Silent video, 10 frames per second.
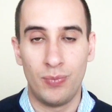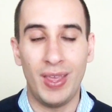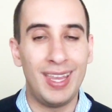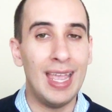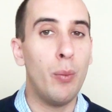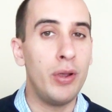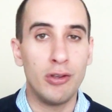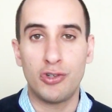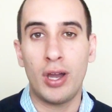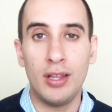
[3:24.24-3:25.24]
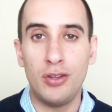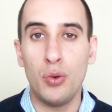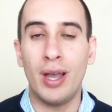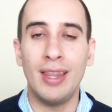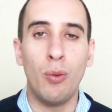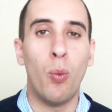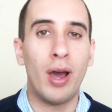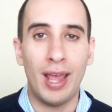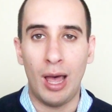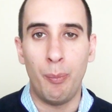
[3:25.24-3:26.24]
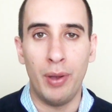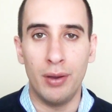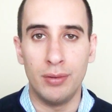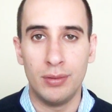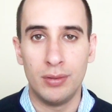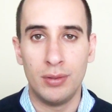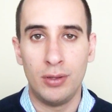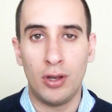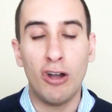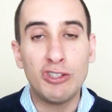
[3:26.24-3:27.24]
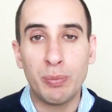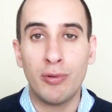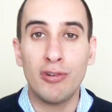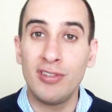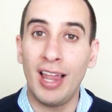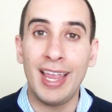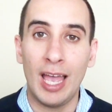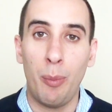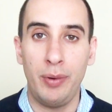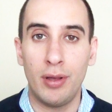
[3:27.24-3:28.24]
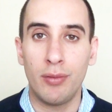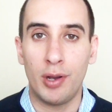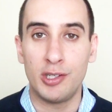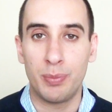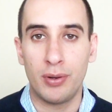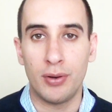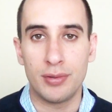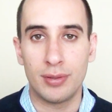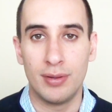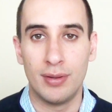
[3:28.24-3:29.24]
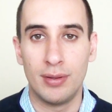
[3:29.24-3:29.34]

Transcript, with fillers: They get what you're trying to do and they want to help out. Entrepreneurs like helping other entrepreneurs.